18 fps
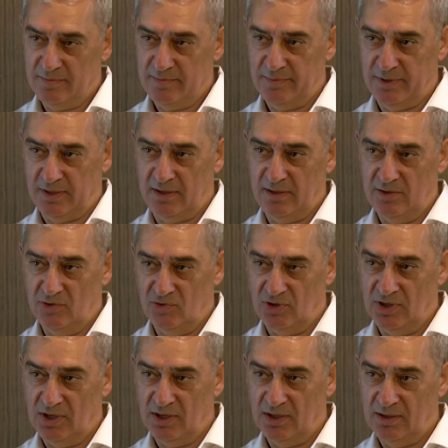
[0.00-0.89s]

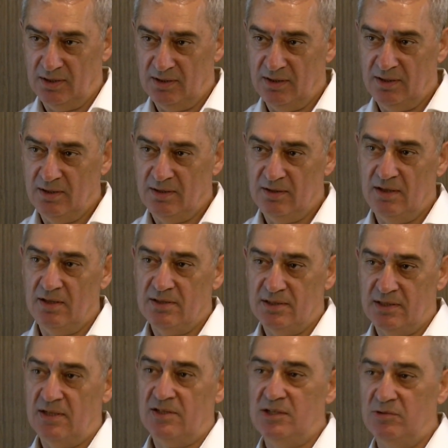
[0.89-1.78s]
Macedonia in
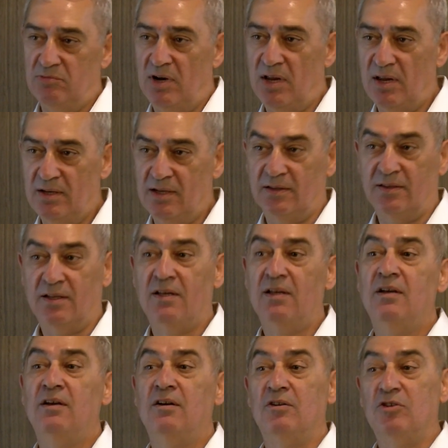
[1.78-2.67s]
such a way that
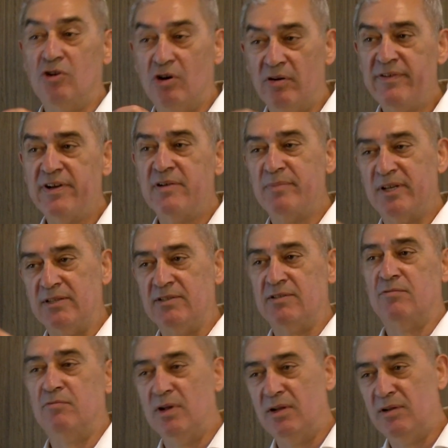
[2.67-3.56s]
governments
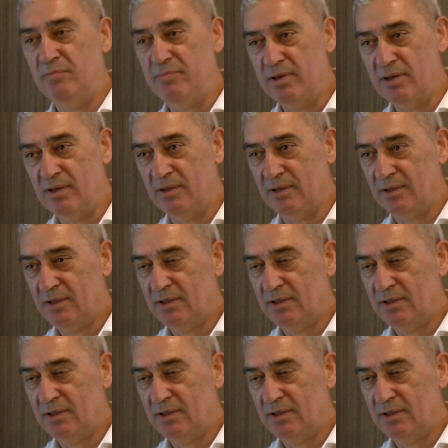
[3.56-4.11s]
will be